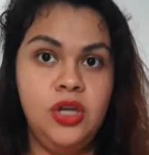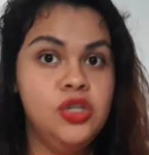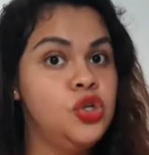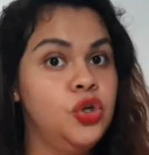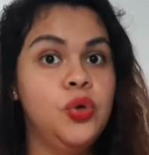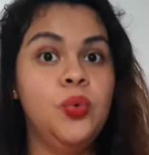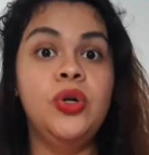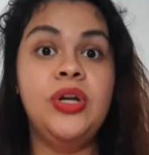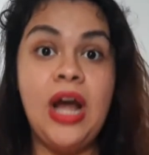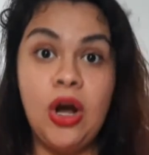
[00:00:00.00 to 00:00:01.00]
So you
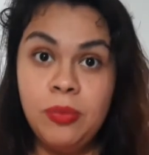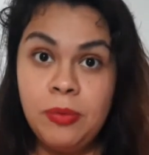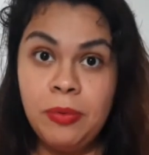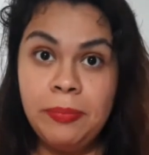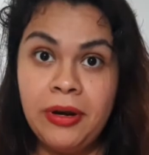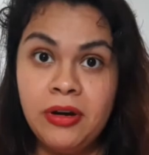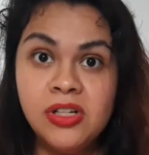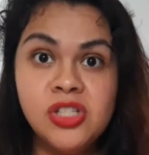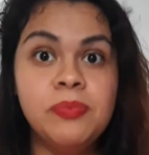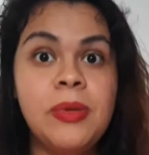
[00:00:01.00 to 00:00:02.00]
will now be
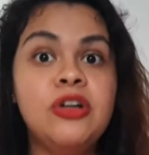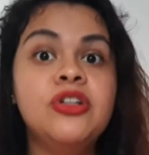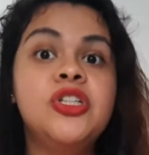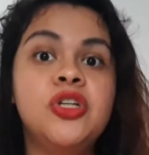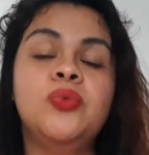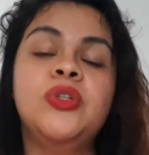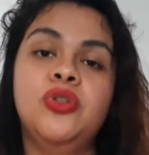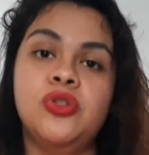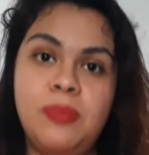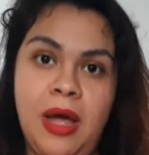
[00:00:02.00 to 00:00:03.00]
prepared to better deal with
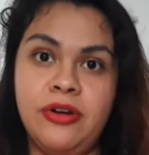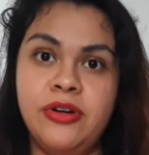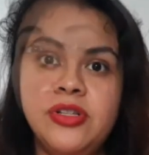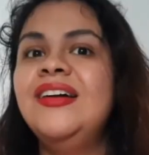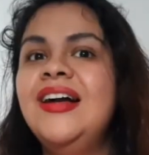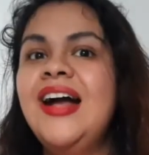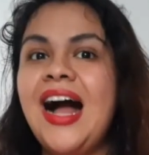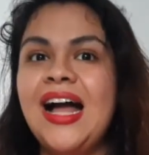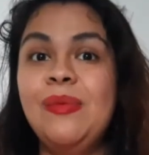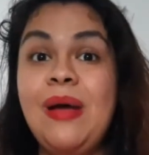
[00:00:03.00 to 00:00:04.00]
those matters.
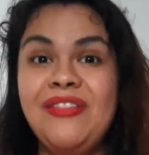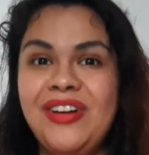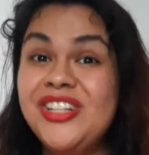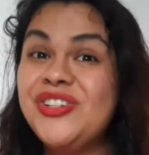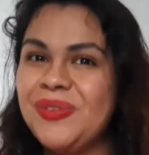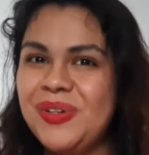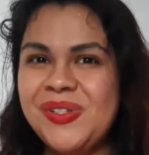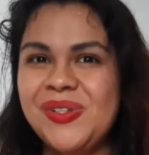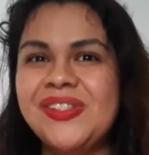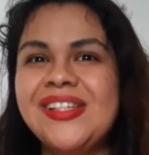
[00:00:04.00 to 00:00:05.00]
I am Eva, Dream
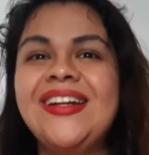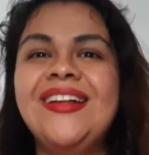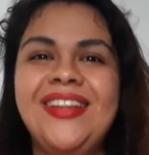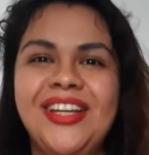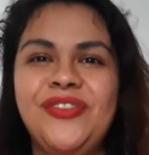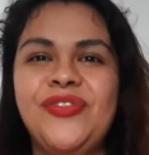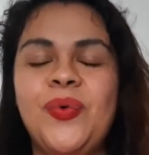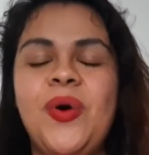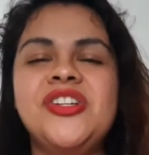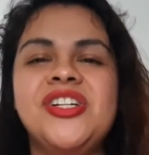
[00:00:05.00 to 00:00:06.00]
Consultant, and thank you
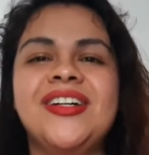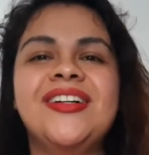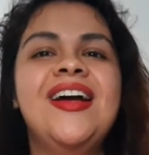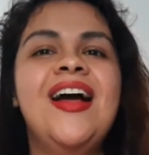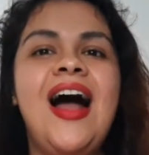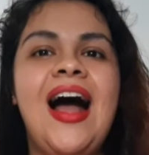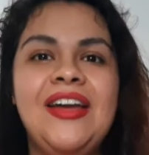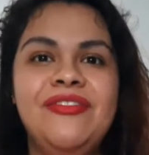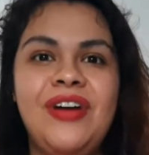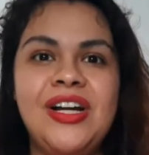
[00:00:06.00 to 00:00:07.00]
for watching.
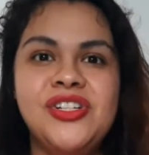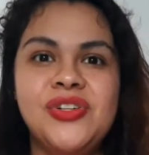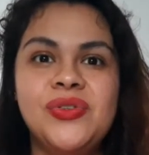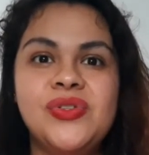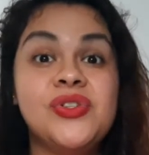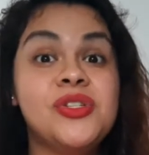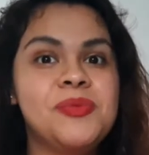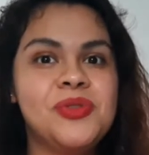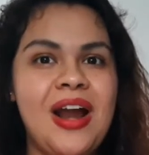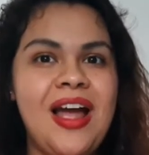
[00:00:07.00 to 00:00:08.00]
I invite you to
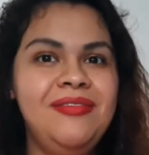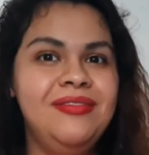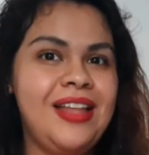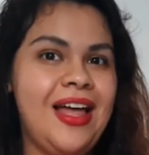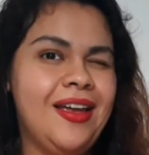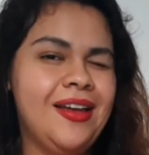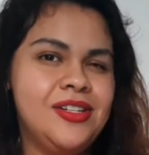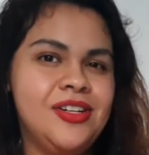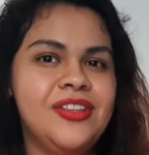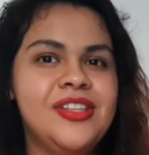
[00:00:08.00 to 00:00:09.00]
subscribe, like,
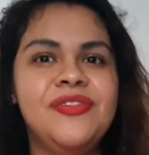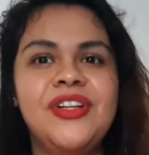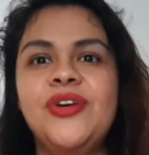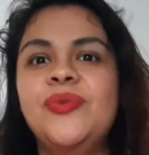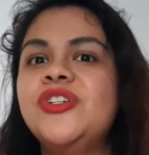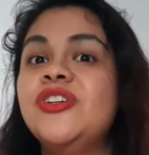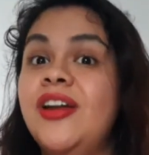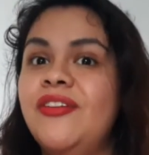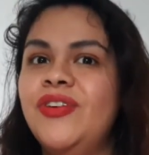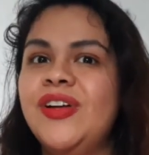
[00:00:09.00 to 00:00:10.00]
and share this video with
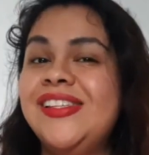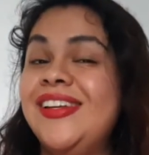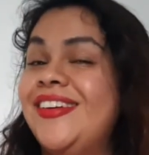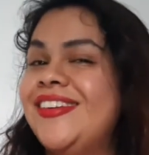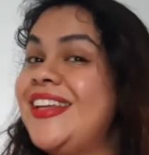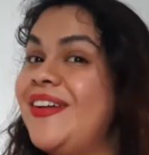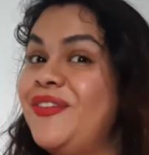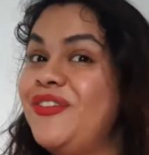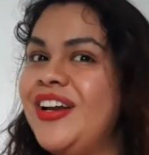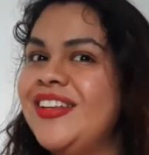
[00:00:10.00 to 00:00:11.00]
your loved ones and your
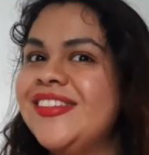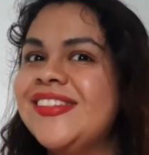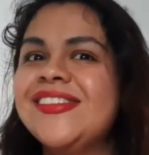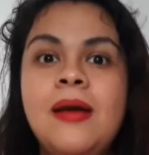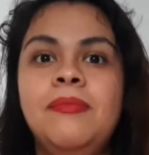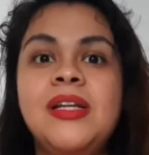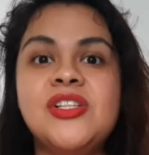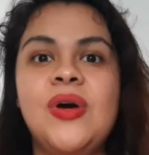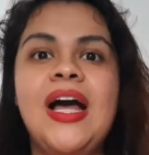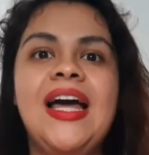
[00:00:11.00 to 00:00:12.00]
cyber friends.
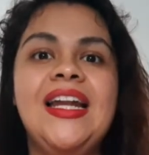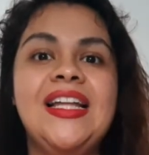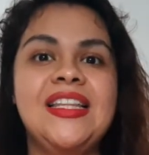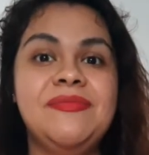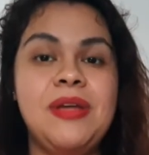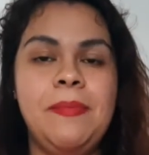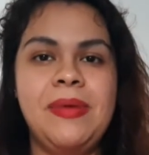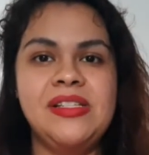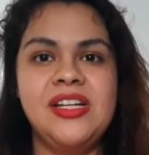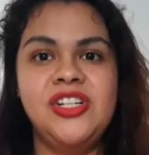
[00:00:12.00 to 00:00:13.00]
Please go ahead and leave me a
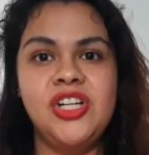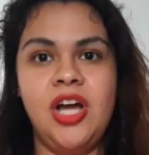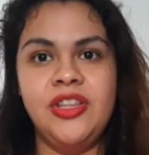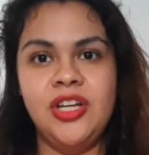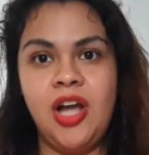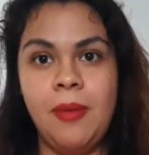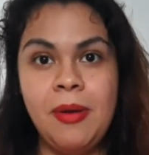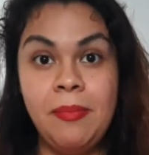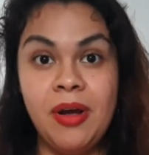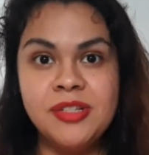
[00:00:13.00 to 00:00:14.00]
message on the
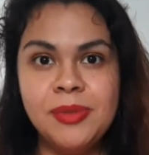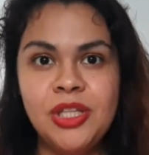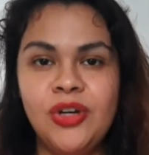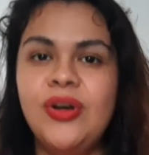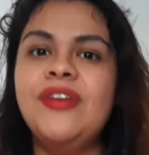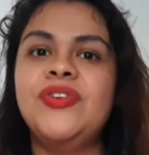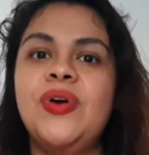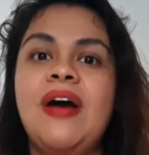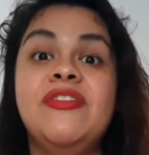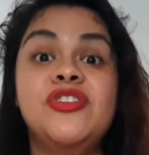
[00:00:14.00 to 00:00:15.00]
comment box below if
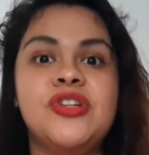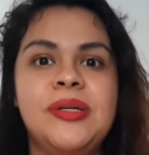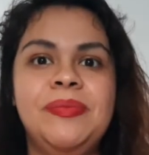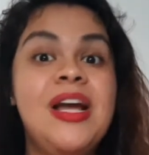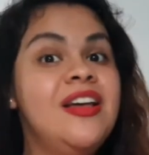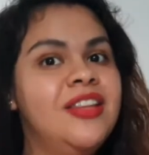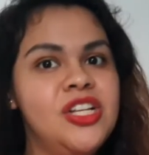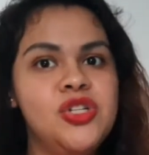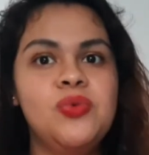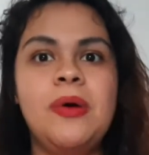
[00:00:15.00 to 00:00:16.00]
you have a dream
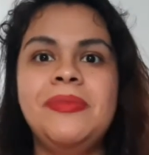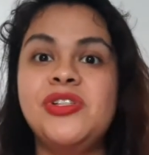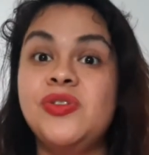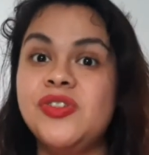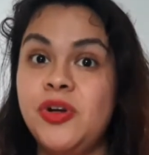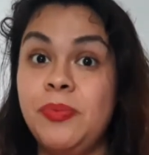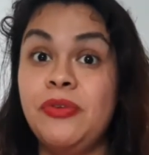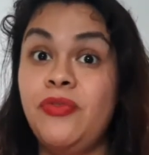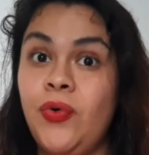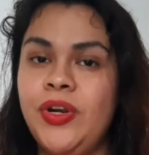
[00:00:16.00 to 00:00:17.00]
that you want me to
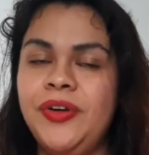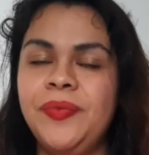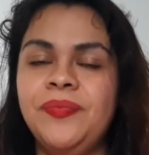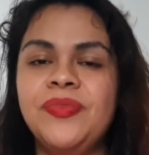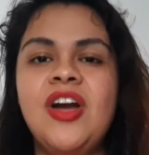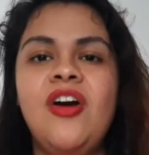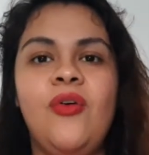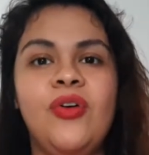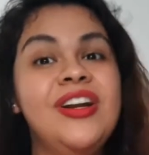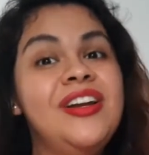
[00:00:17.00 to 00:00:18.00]
interpret for you,
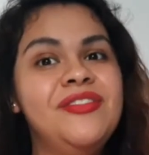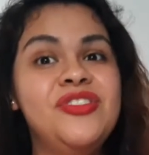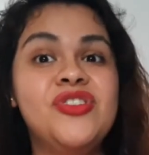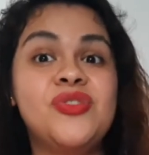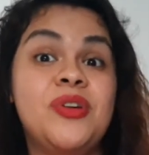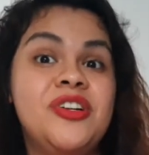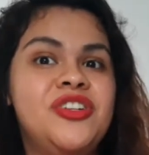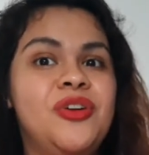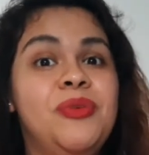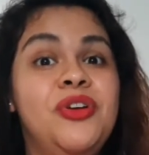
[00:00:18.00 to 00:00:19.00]
or if you just want to
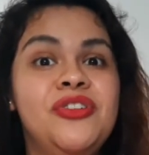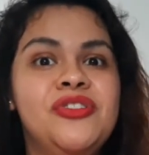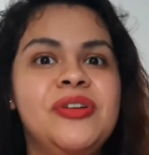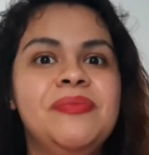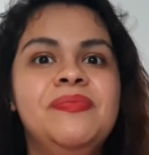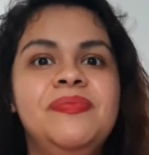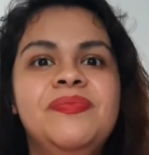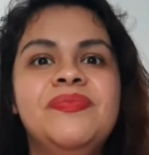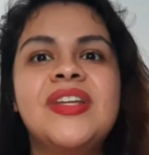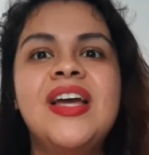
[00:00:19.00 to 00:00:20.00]
share me your dream.
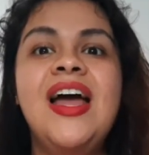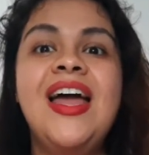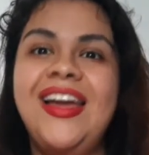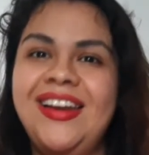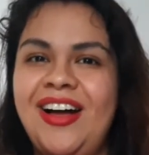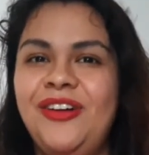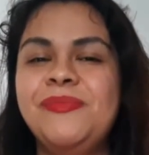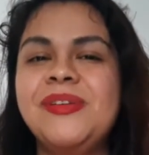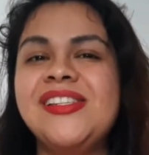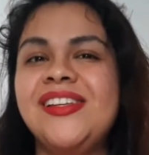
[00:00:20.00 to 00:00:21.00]
And
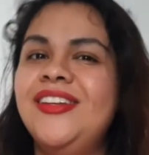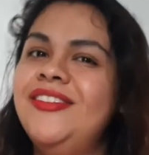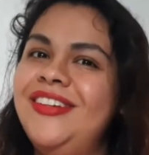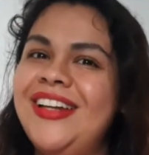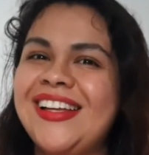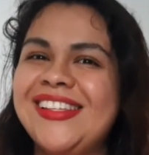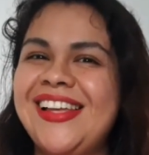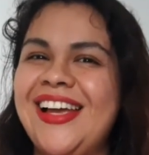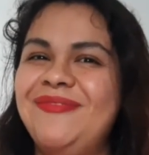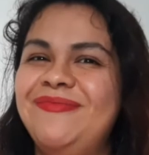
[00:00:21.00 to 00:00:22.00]
I'll be seeing you
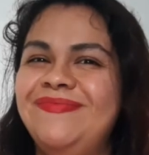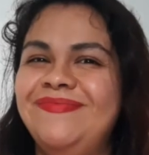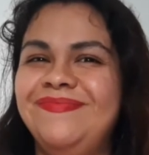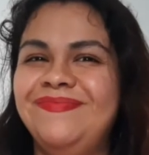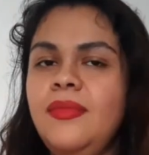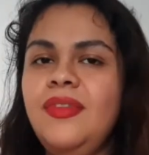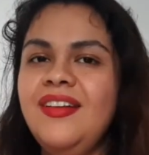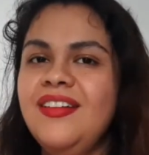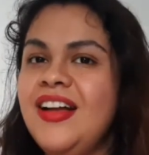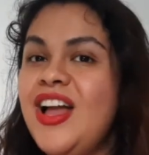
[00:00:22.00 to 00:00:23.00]
next
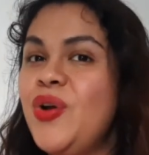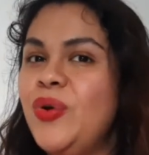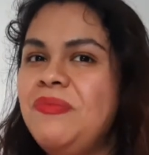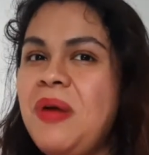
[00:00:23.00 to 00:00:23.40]
time.